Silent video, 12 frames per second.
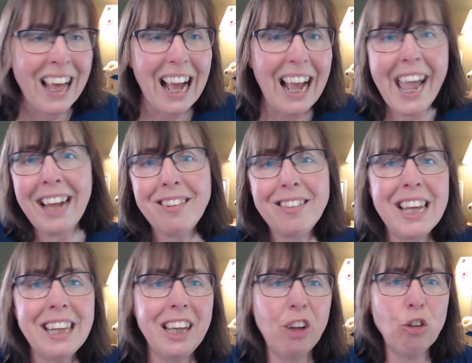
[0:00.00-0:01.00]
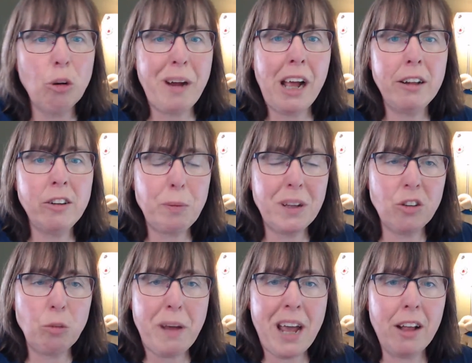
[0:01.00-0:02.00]
I hate saying things are balanced
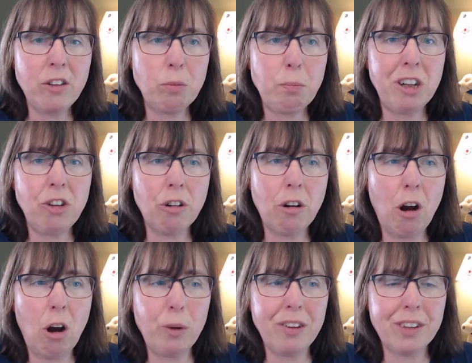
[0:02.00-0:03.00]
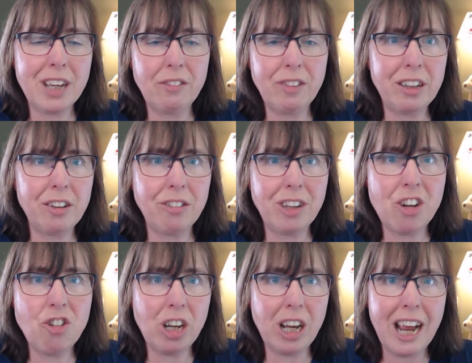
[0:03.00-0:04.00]
because balance means you're always kind of in this tension.